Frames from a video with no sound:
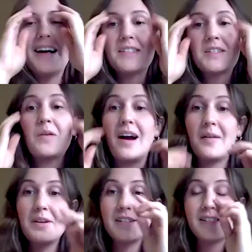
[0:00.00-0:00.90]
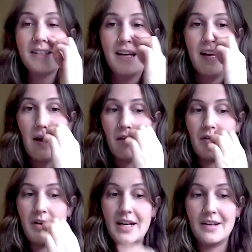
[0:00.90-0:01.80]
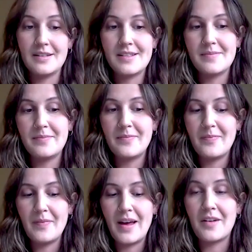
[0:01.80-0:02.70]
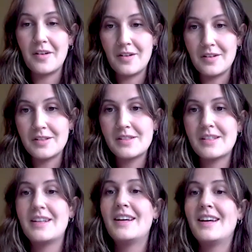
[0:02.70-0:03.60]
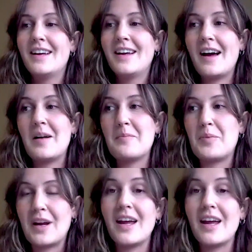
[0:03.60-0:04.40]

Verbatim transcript: Yeah, so I was for years at Earls um,